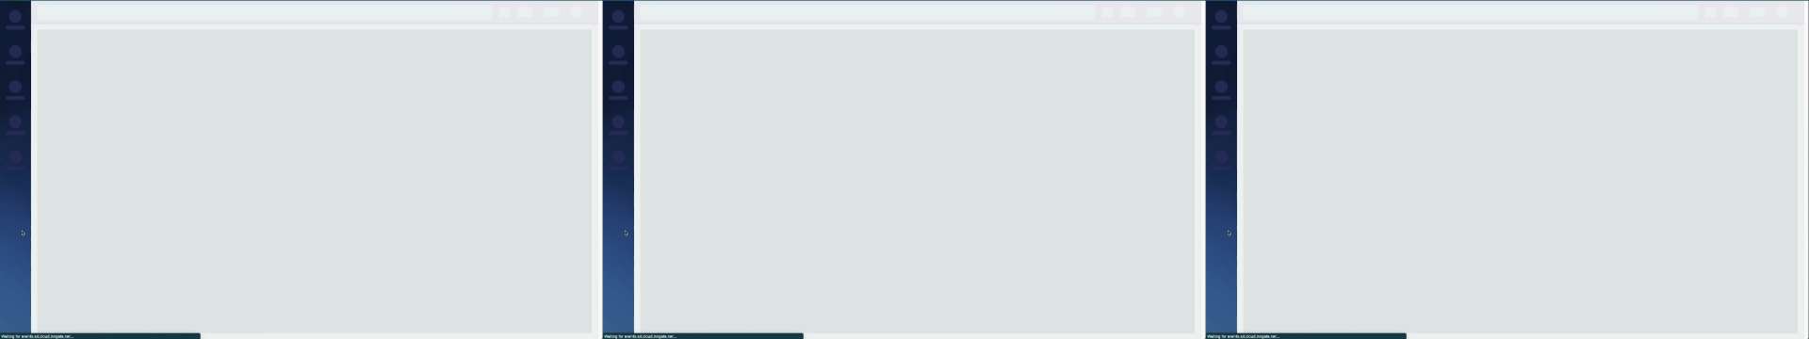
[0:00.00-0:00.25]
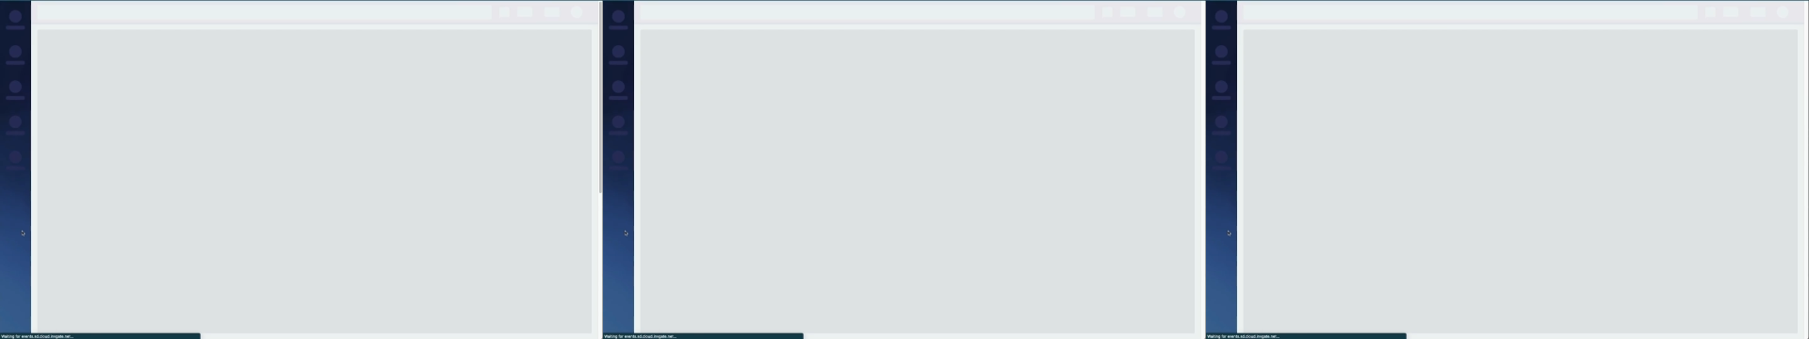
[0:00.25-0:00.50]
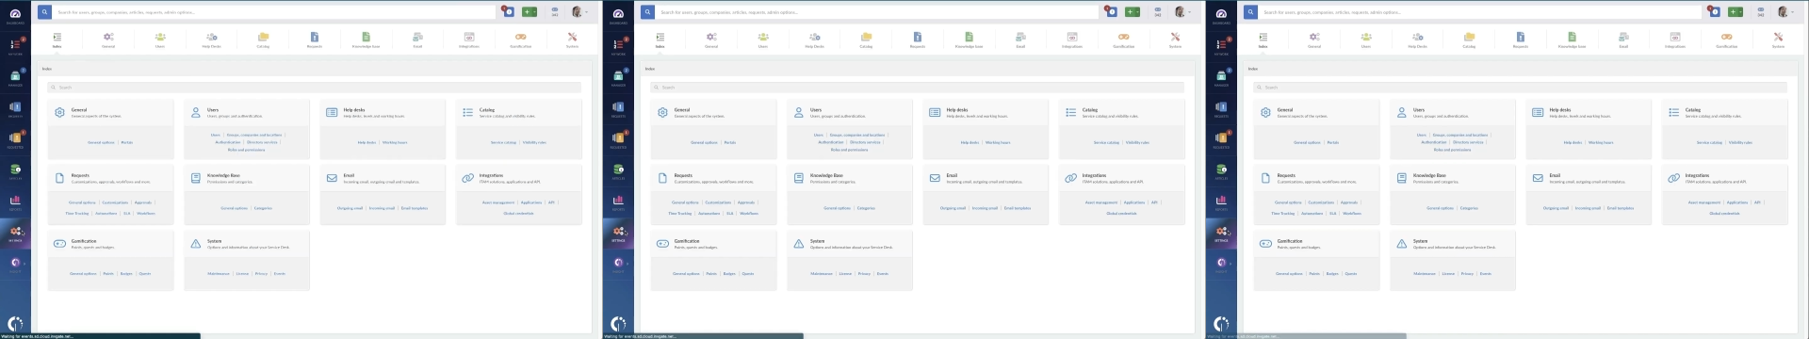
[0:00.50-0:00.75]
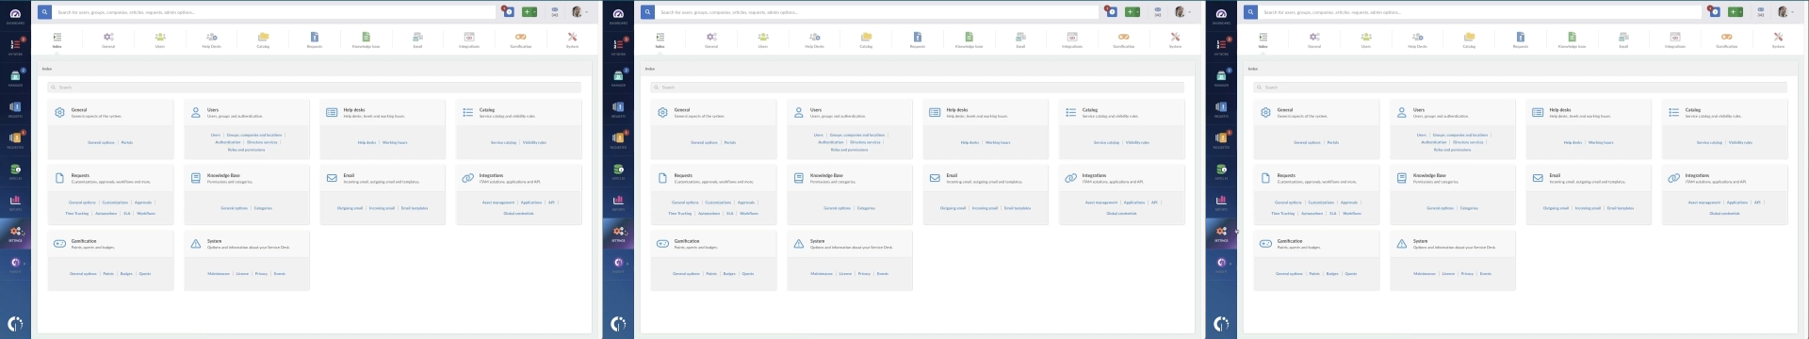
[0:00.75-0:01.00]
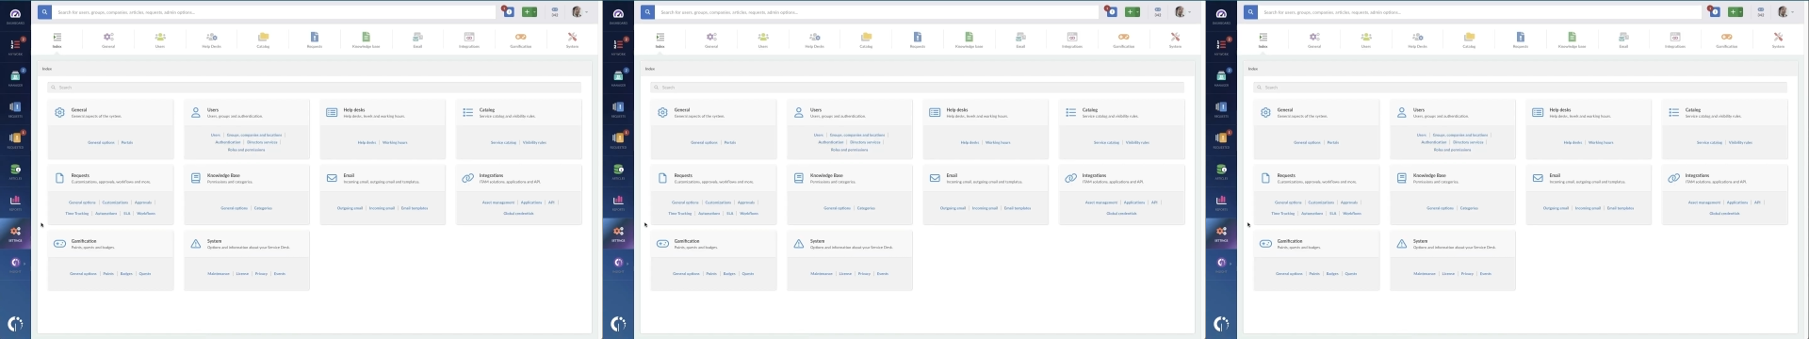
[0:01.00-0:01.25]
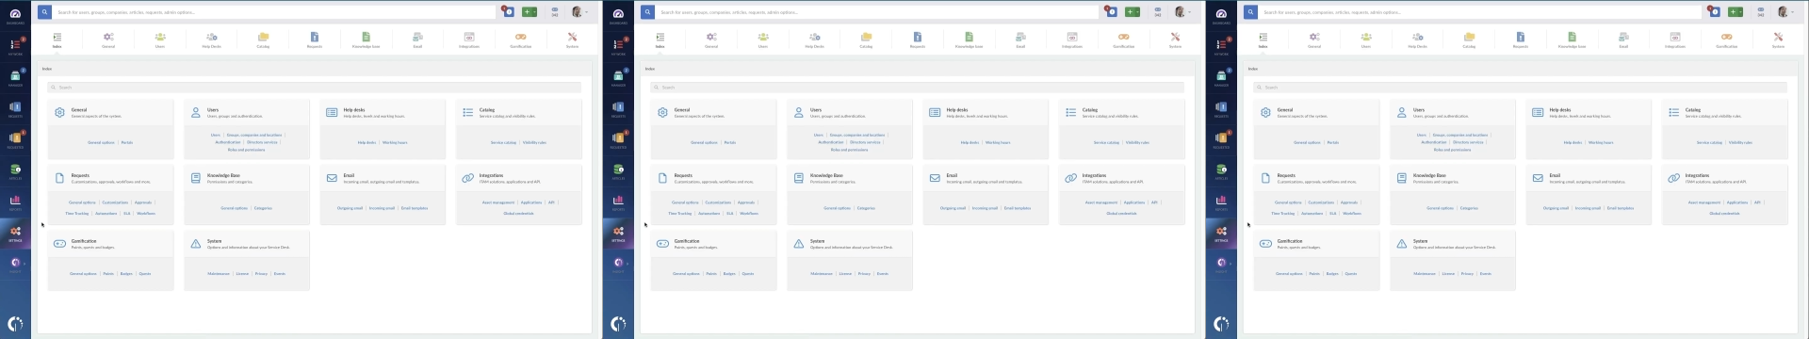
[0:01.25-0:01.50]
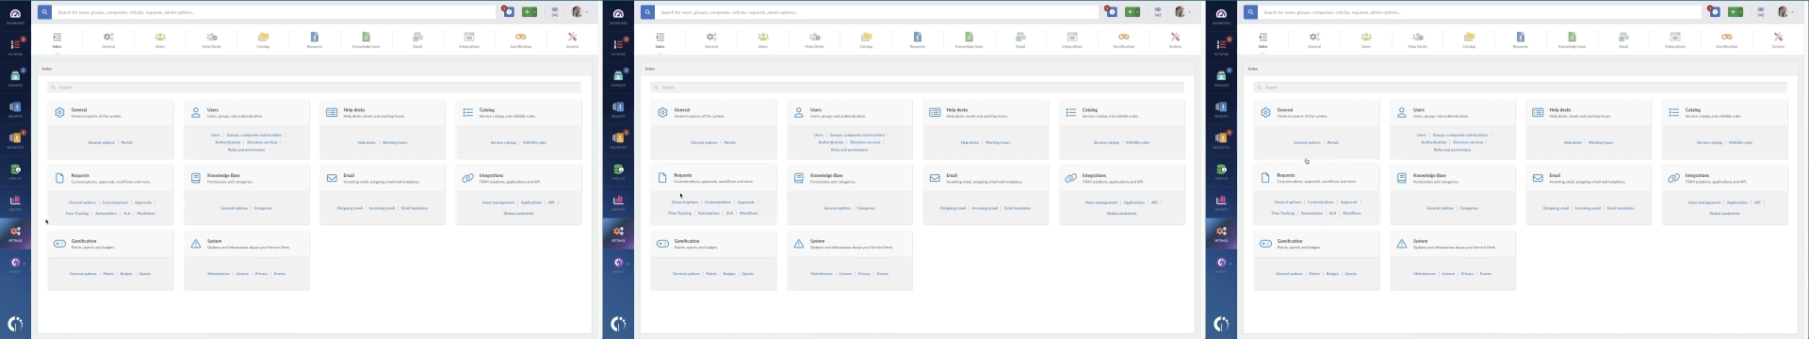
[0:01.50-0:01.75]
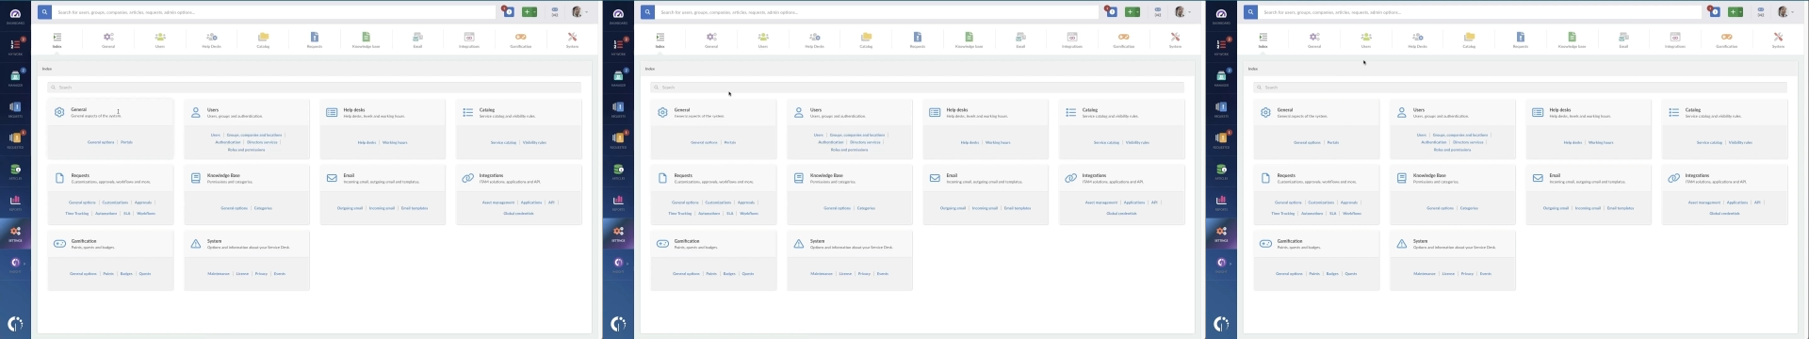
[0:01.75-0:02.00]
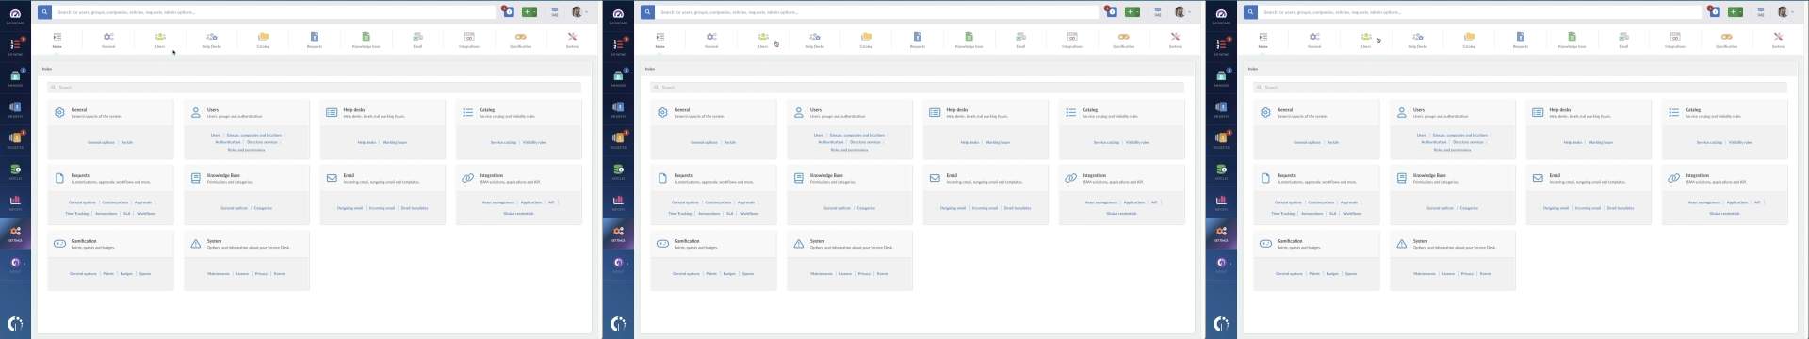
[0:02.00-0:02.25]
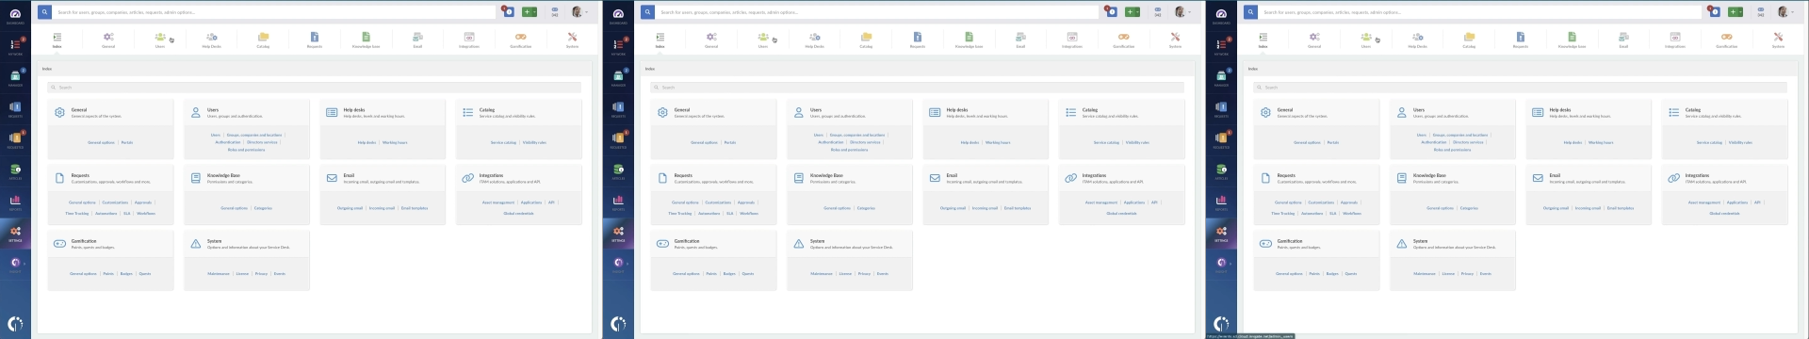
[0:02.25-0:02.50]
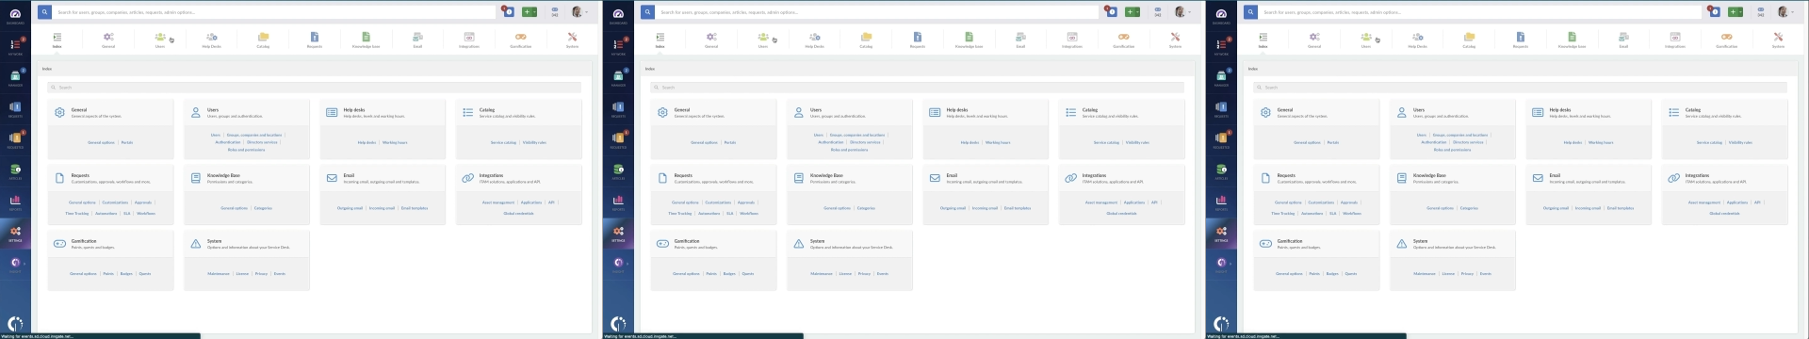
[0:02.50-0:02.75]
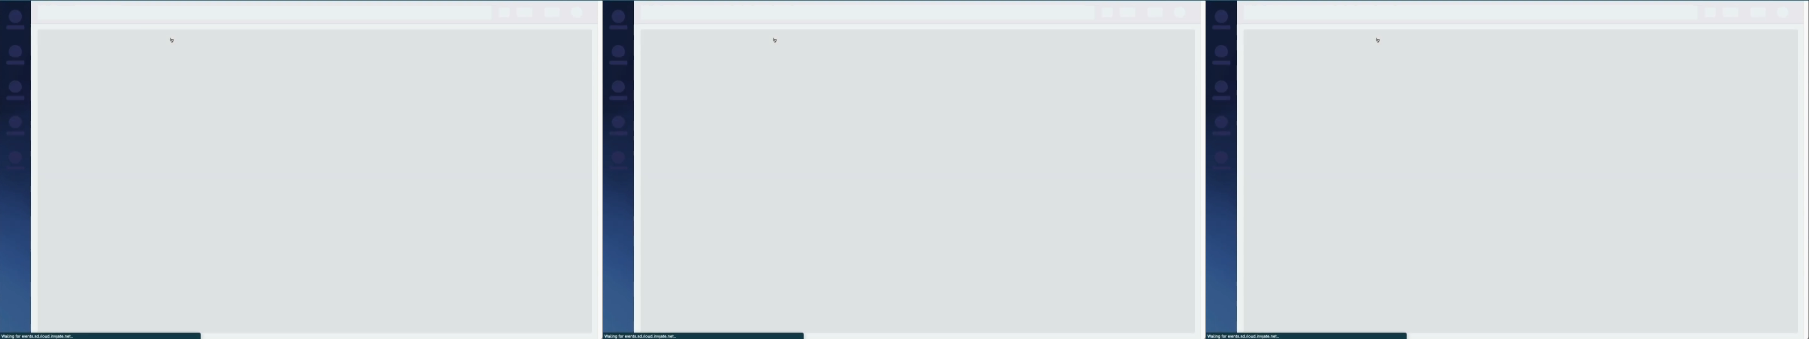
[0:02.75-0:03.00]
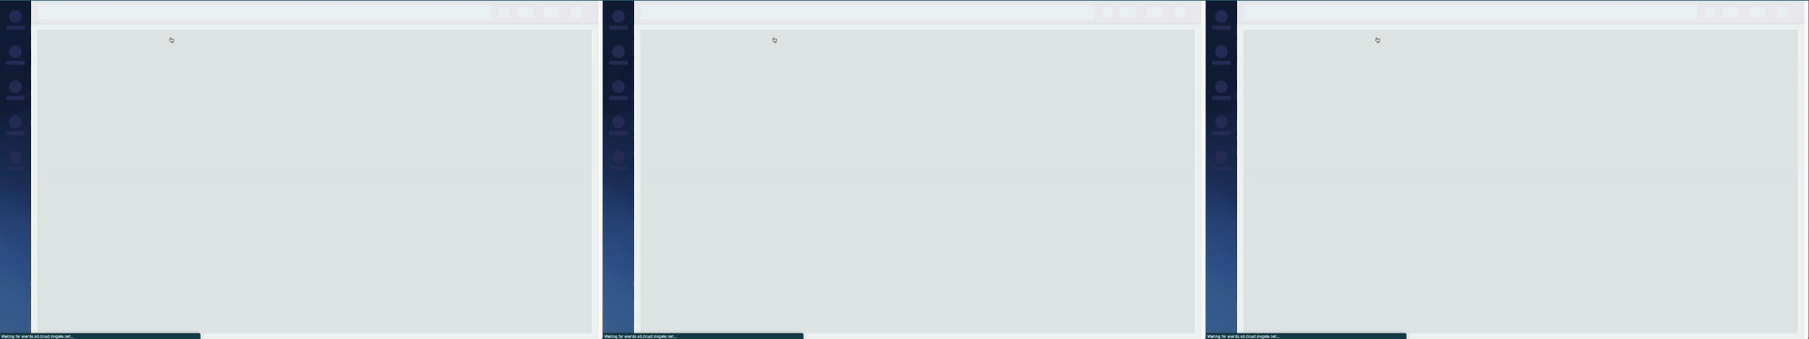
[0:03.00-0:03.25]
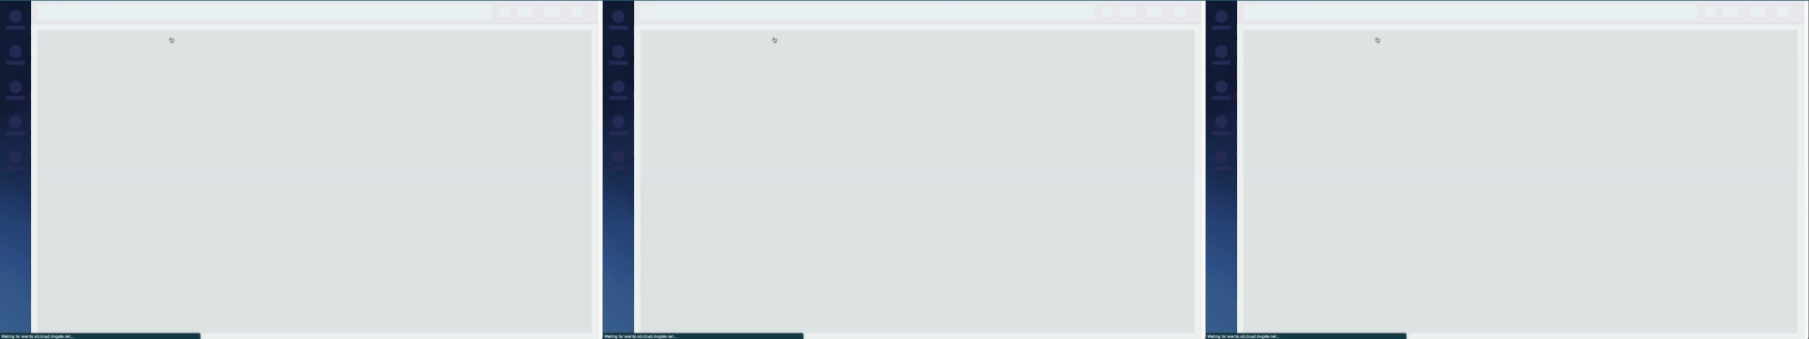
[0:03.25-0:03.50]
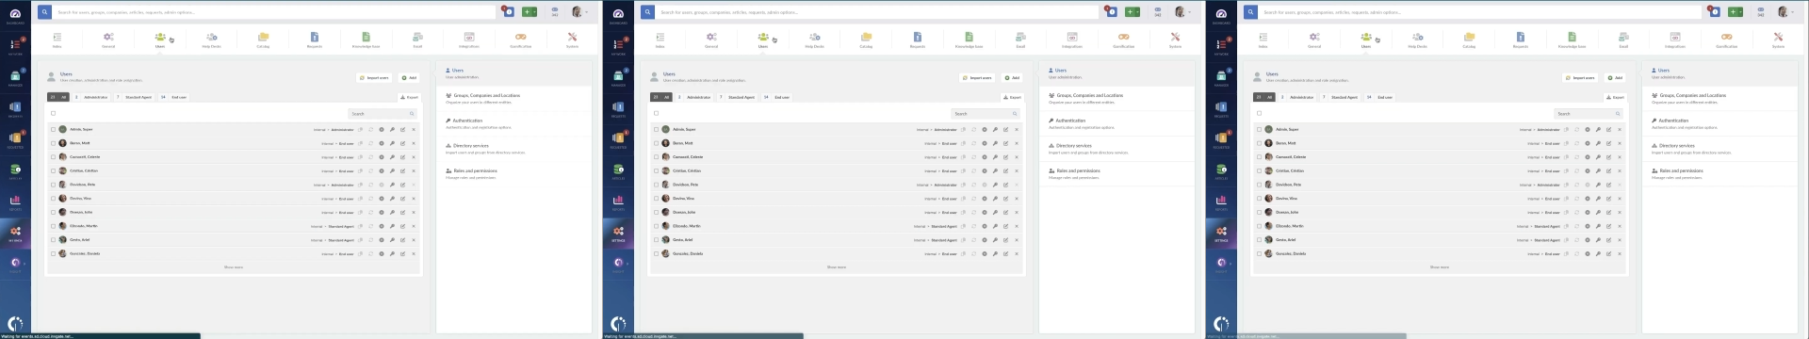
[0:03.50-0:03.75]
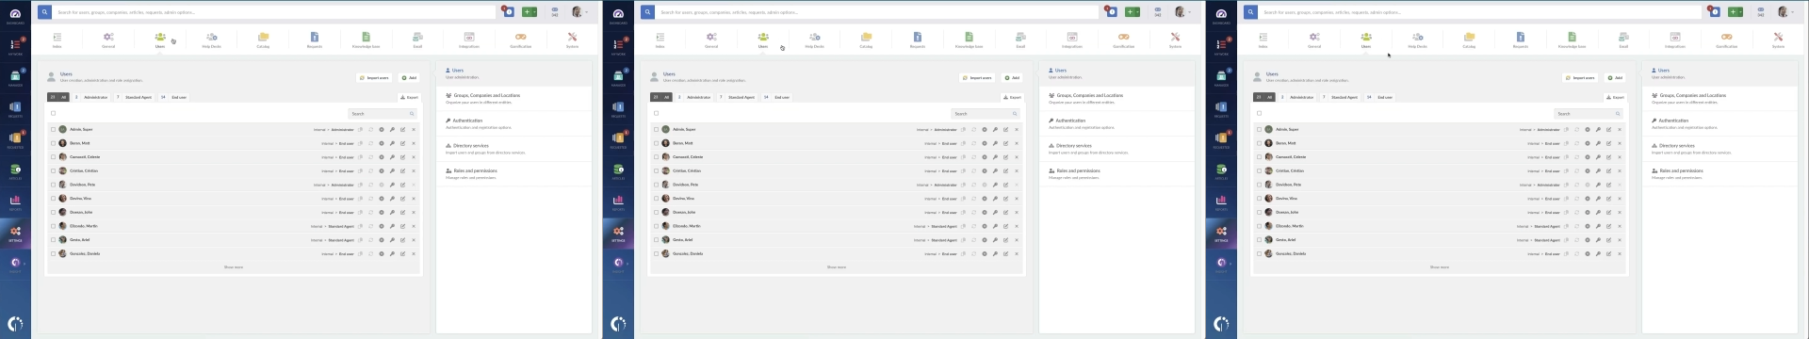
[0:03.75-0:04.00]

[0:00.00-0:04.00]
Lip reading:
[unreadable: no face in view]